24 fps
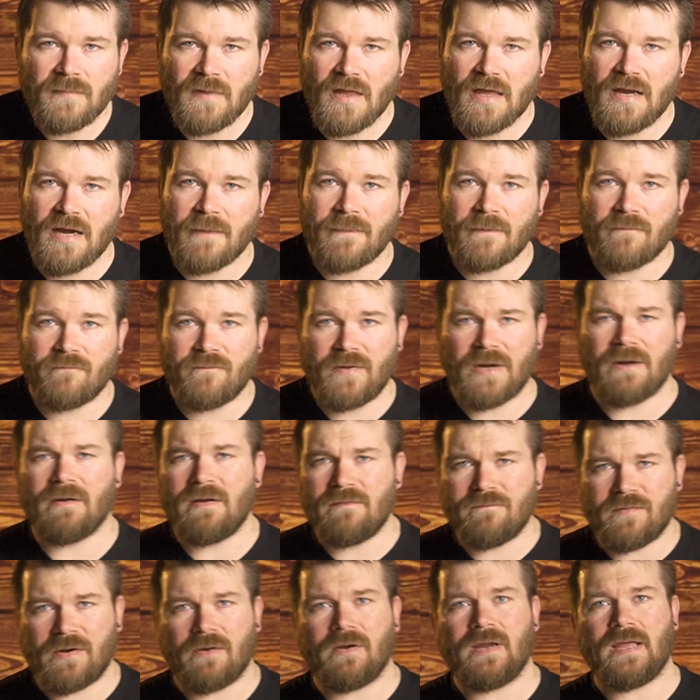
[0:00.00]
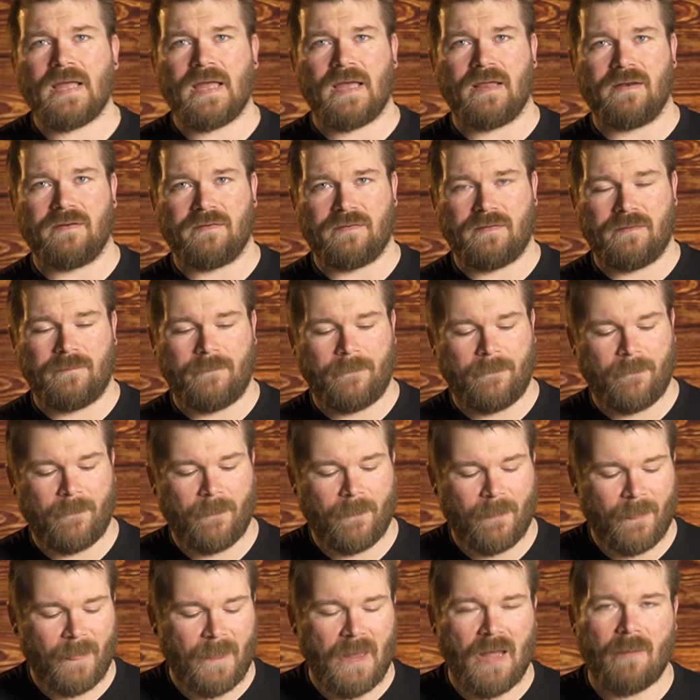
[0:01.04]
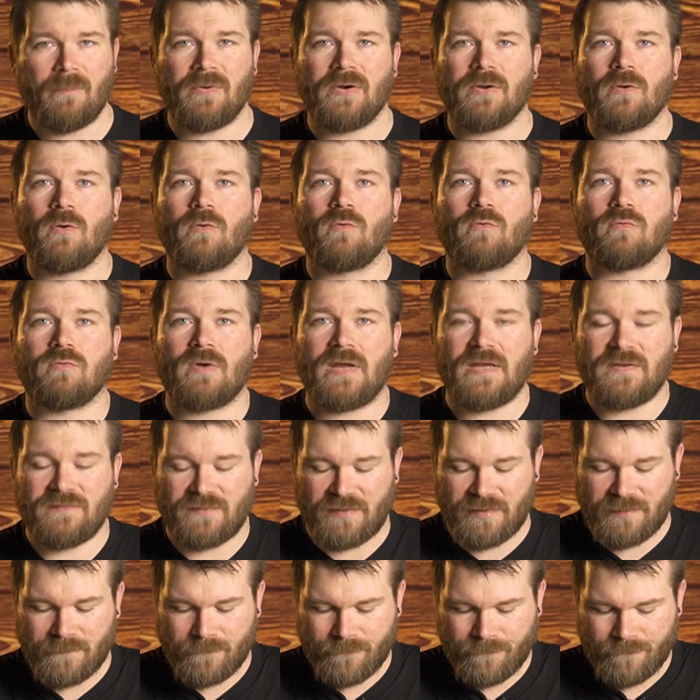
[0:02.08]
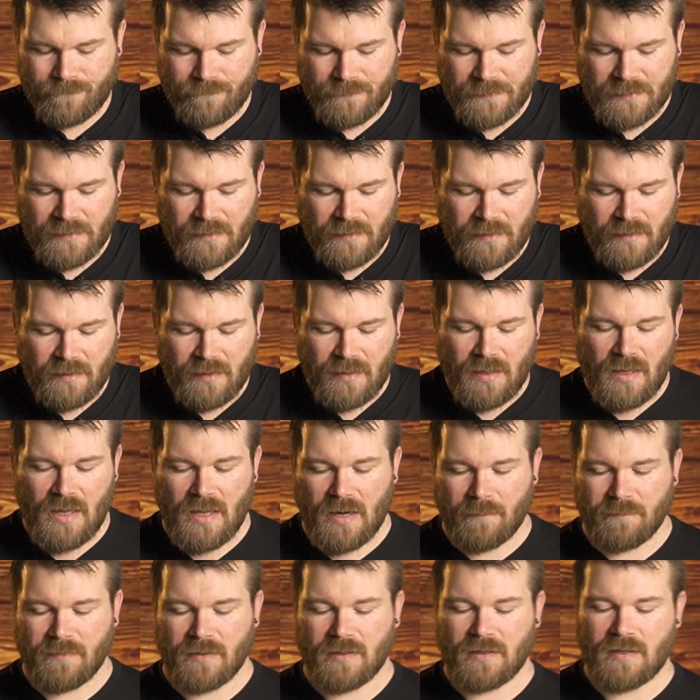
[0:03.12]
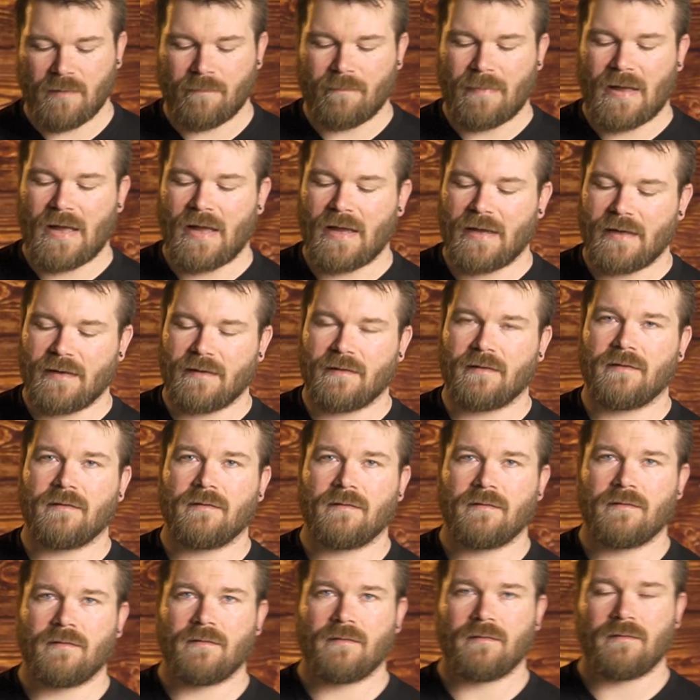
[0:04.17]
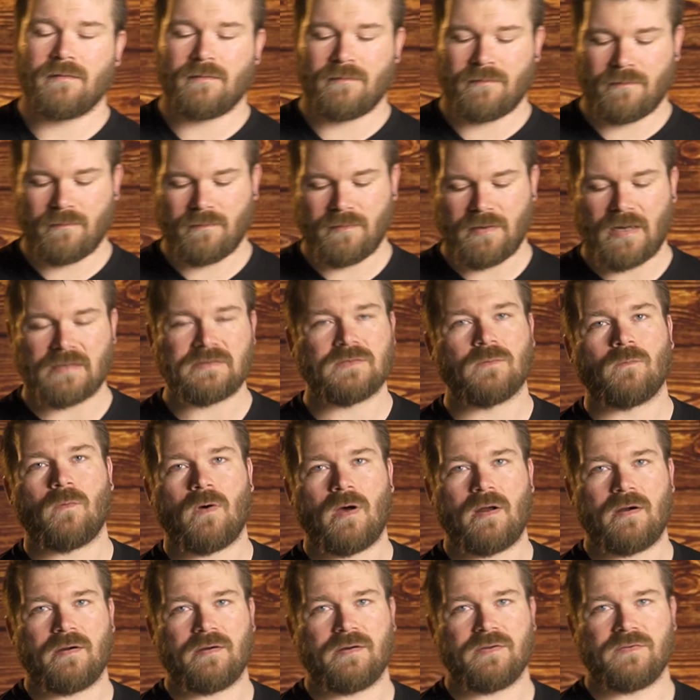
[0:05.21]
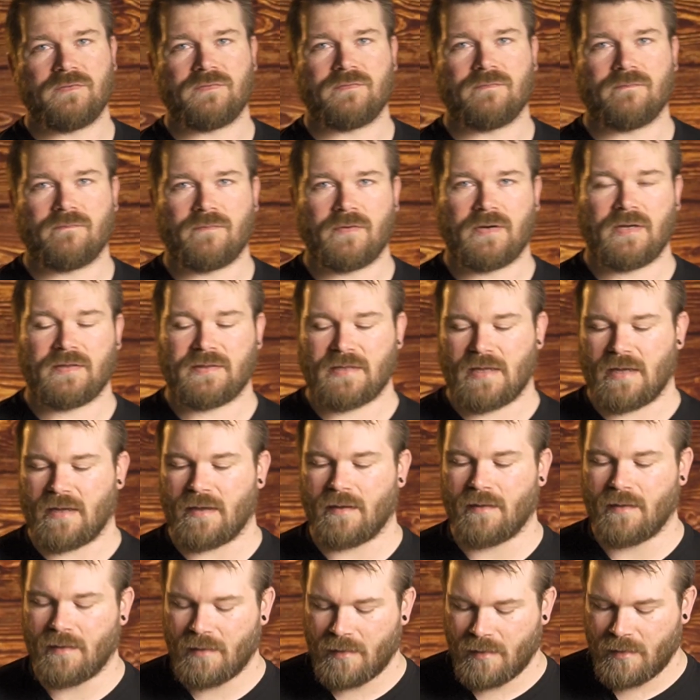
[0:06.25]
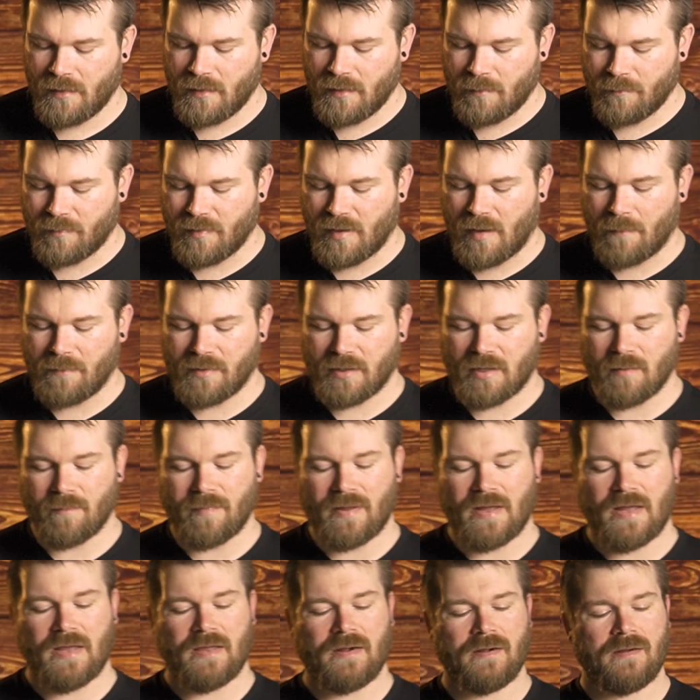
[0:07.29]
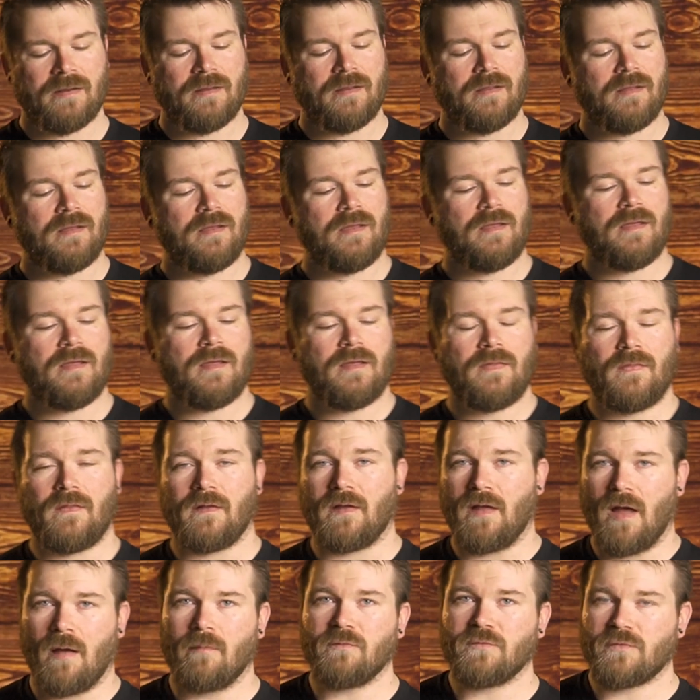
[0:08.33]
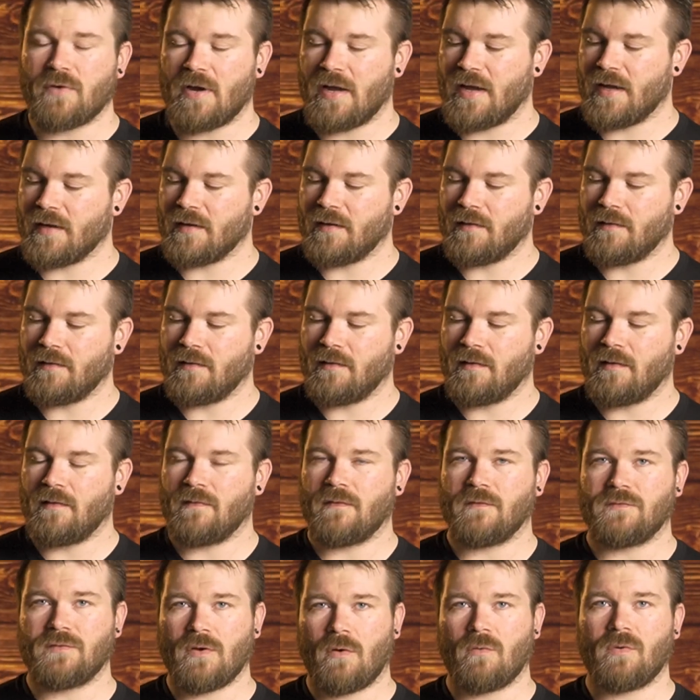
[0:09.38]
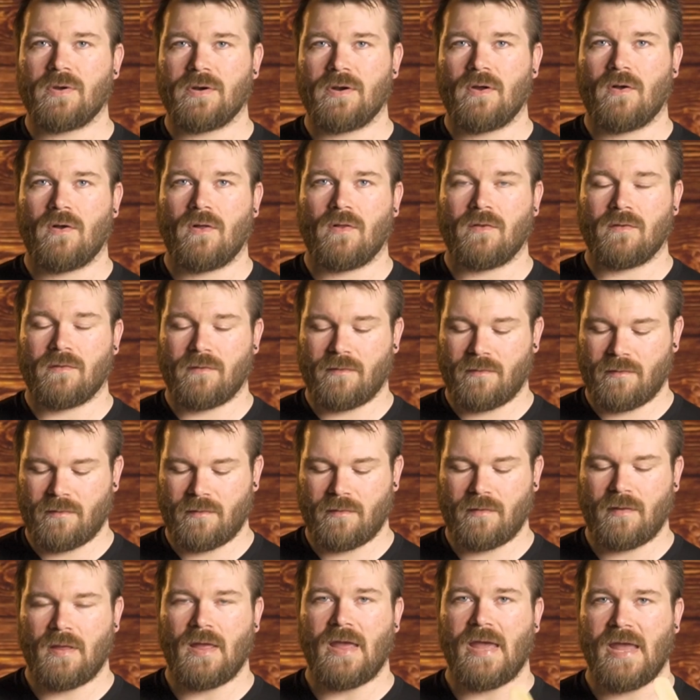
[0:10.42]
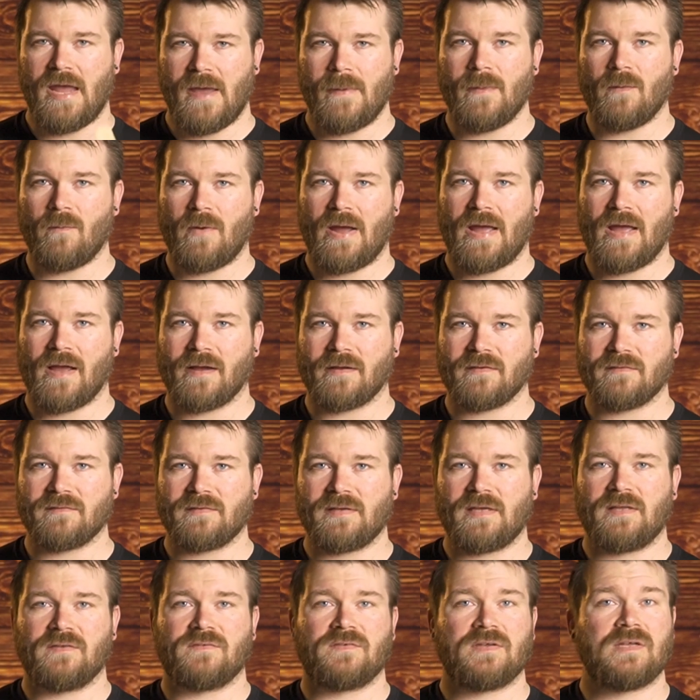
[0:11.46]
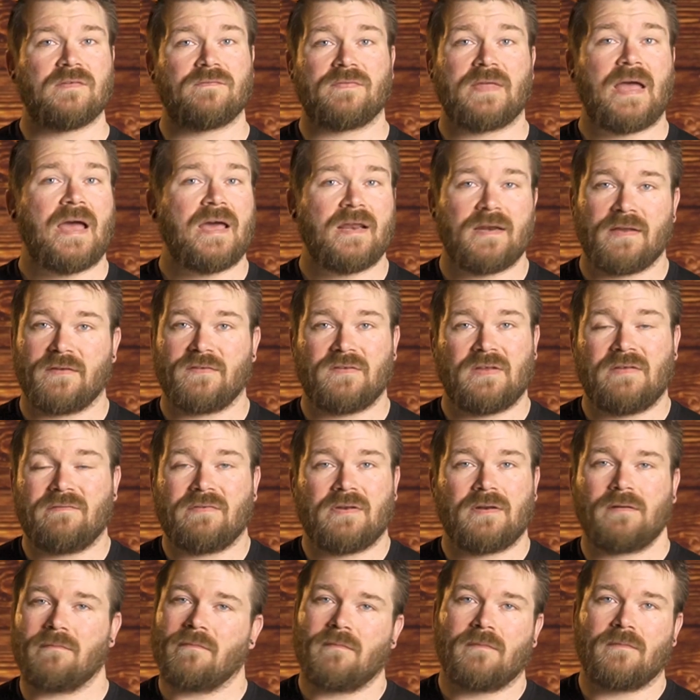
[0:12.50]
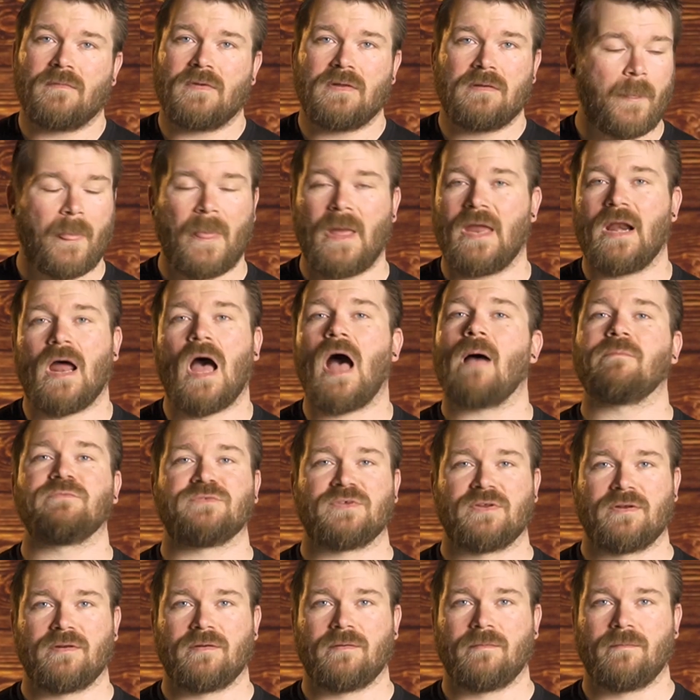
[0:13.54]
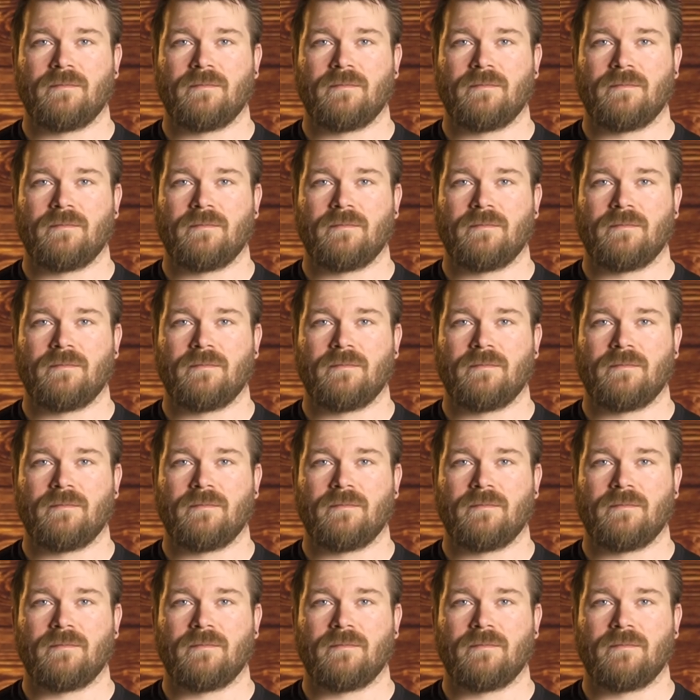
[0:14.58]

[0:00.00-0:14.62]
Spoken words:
And at the very, very end, I'm gonna go crazy, and I'm gonna combine, not the water, because forget that, but I'm gonna combine the gum trag, the toconol, and the wax, and see if that is even an option.